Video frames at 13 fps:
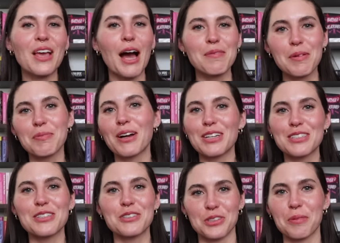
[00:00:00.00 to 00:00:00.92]
I'm a
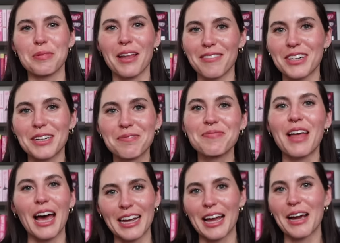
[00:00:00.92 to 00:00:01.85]
pregnancy trope lover.
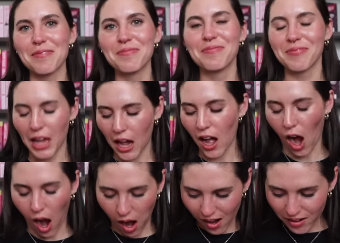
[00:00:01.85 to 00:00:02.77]
I am.
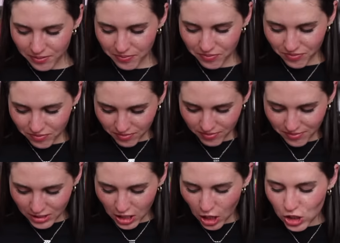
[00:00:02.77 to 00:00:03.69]
Uh,
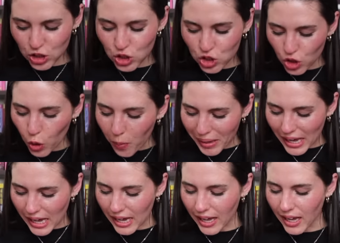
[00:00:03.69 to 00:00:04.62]
sue me.